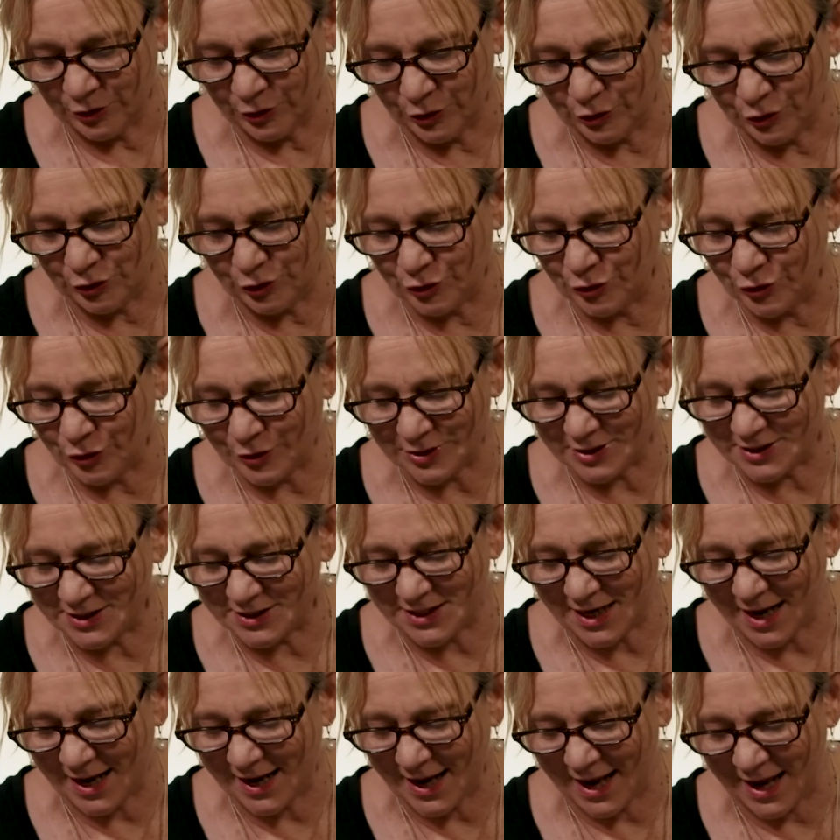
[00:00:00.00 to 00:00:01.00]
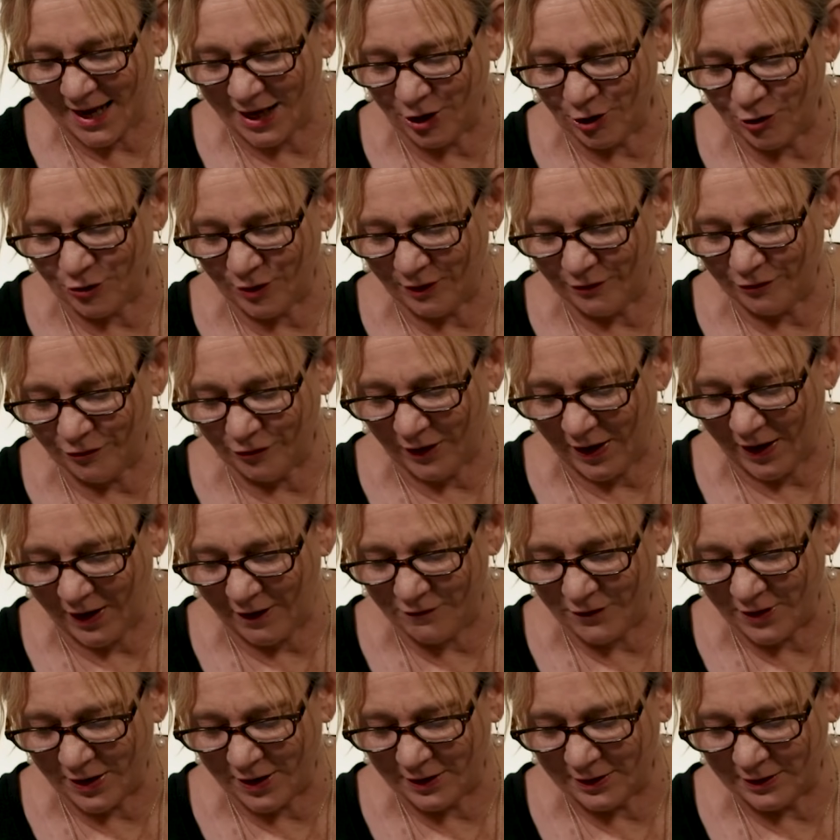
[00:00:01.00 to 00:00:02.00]
You do not stay angry
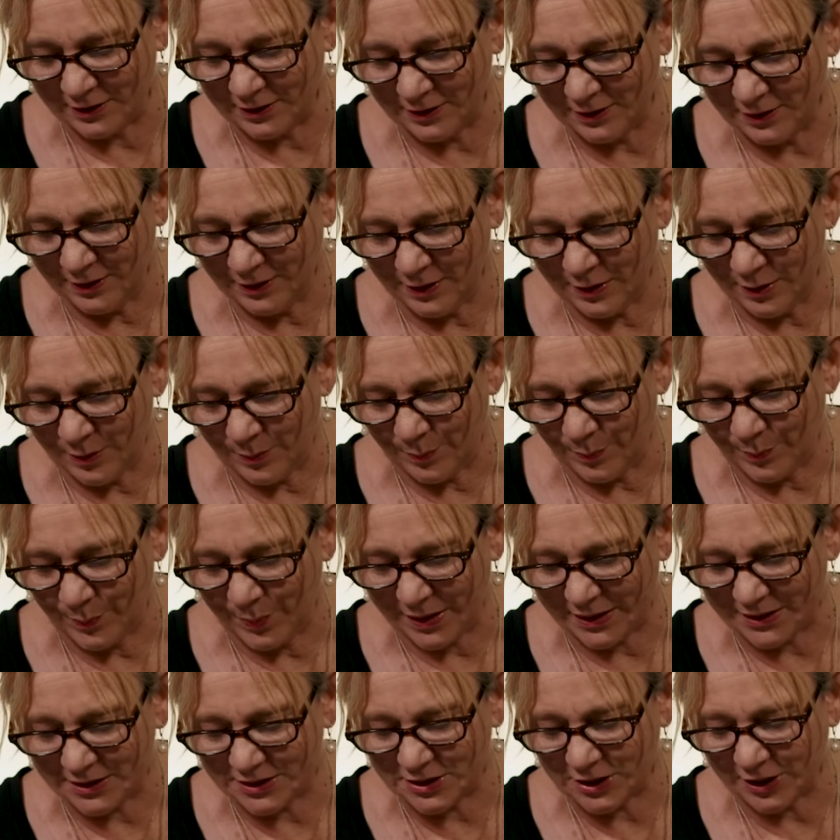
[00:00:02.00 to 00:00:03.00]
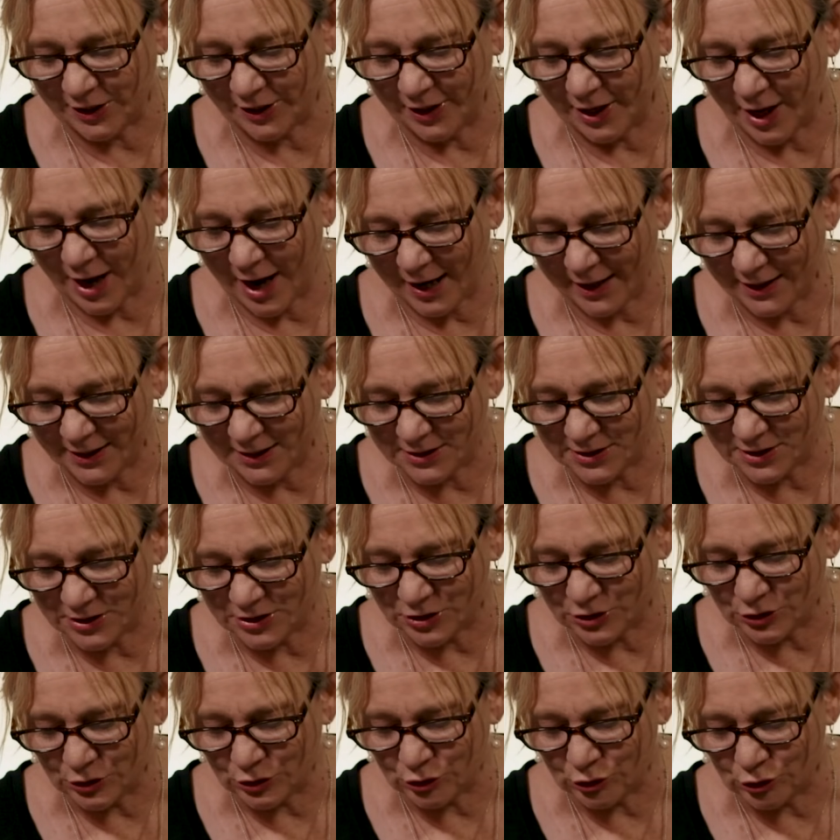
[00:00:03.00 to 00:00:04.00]
forever, but
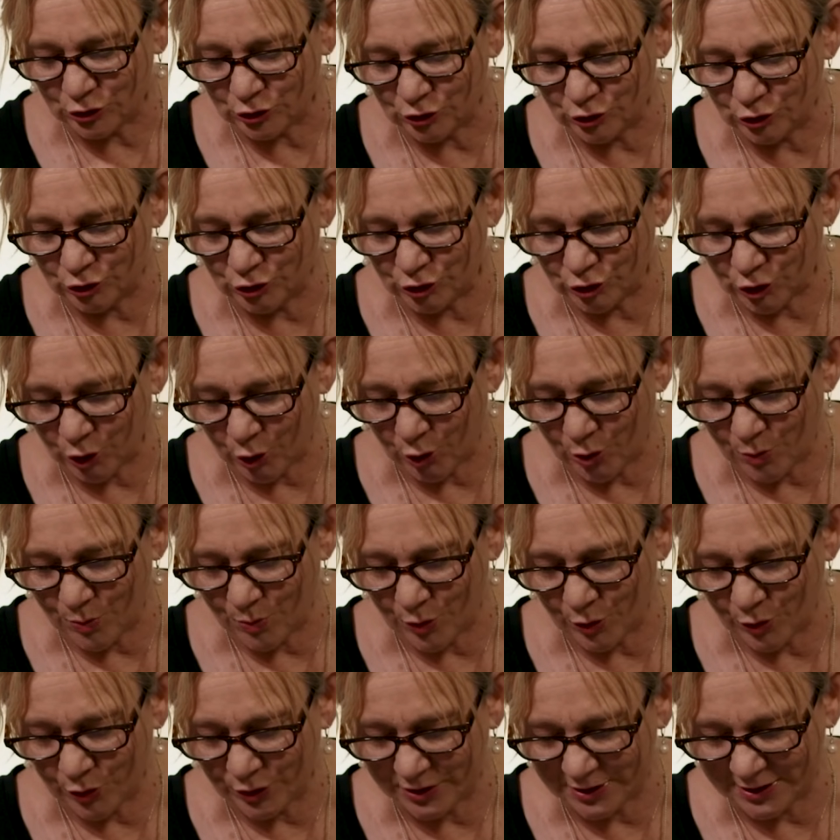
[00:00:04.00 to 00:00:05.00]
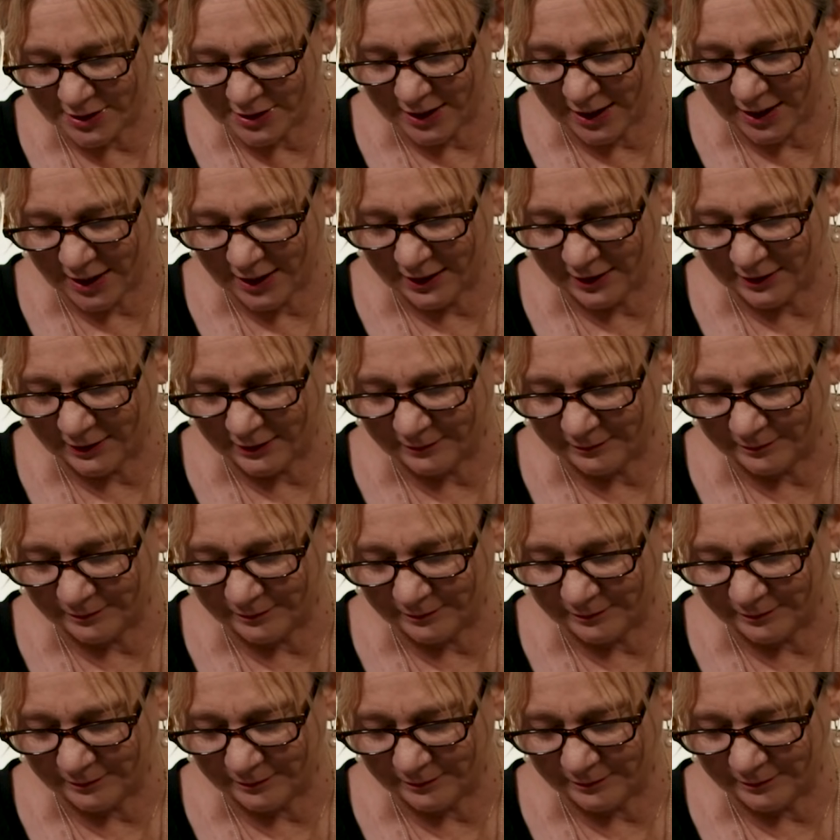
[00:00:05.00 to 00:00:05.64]
delight to show mercy."